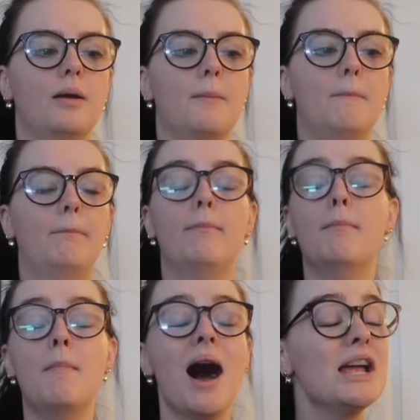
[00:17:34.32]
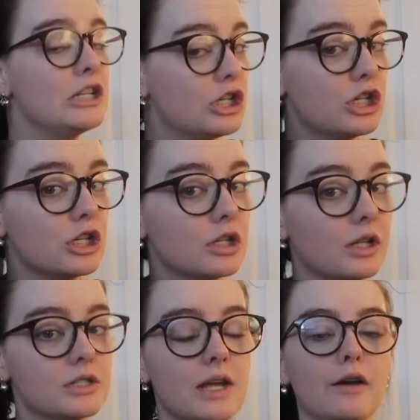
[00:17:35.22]
much.
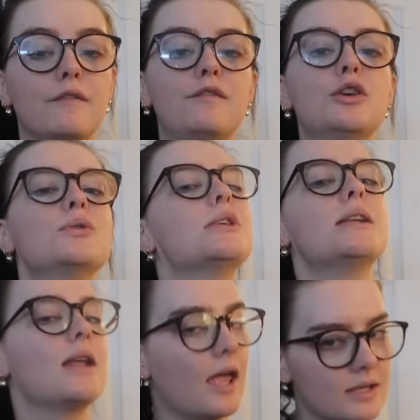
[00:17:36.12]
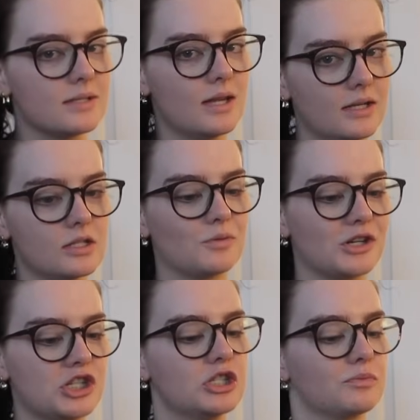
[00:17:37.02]
There's like a few Zendaya scenes where
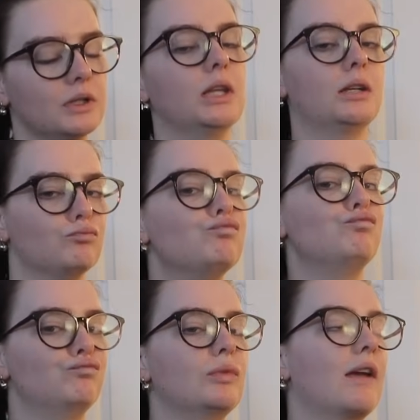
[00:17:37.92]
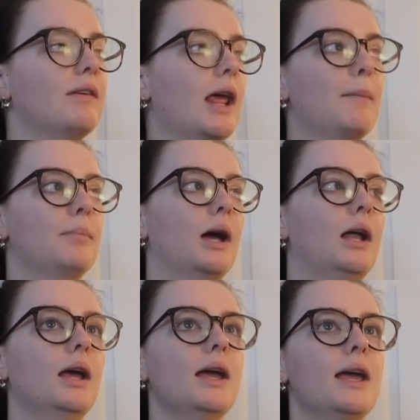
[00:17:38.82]
she's really giving it,
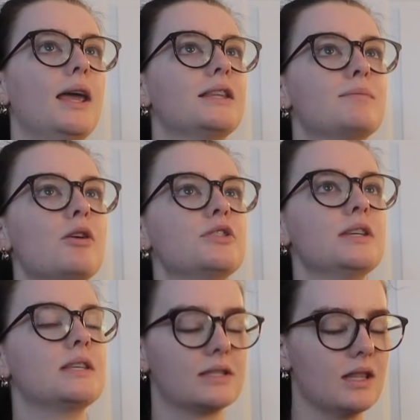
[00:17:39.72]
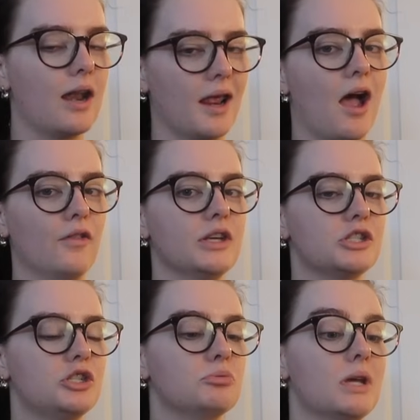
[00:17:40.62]
but it's mostly slutting out
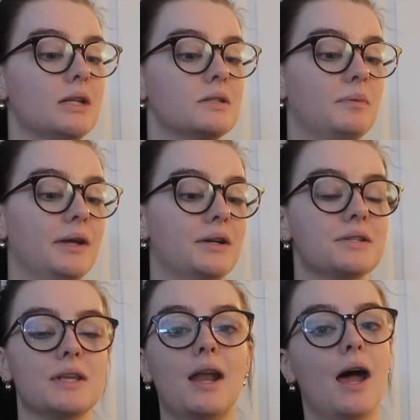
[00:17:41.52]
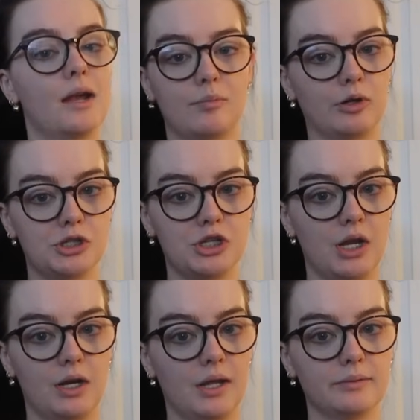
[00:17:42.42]
these two tennis players, and I
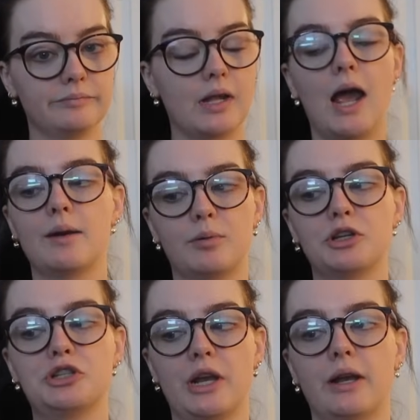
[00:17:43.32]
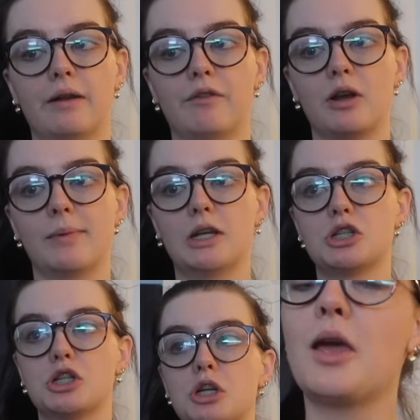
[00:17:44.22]
appreciated it. I appreciated it very
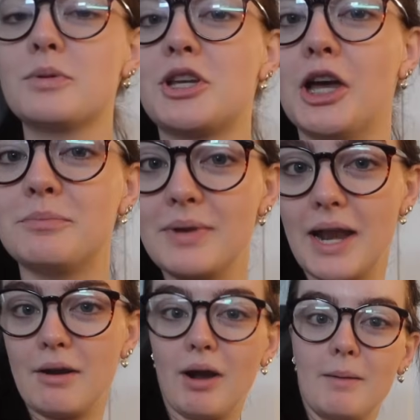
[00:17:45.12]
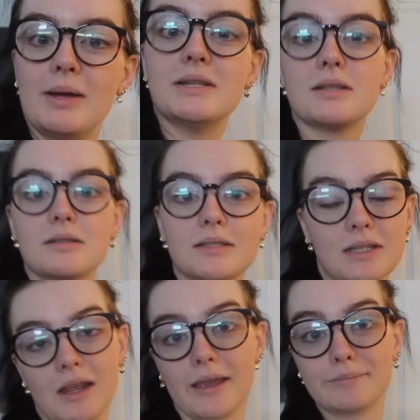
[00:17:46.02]
much. It was good, and I recommend
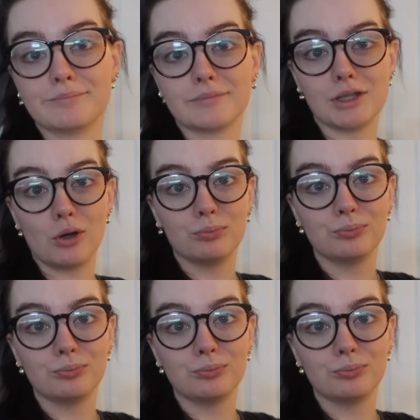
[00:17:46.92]
seeing it. So